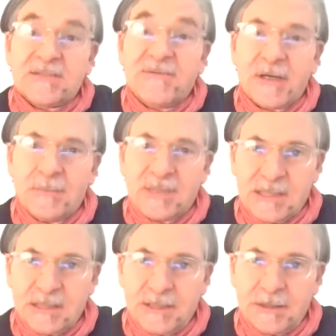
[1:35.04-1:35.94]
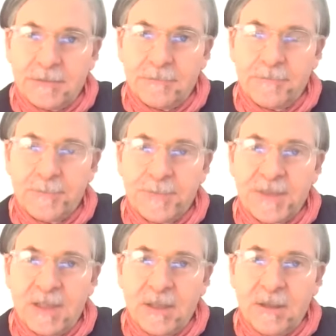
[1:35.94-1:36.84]
very misleading.
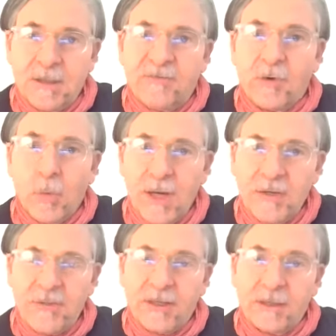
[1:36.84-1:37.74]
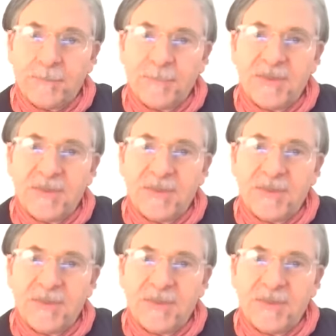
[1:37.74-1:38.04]
For one thing,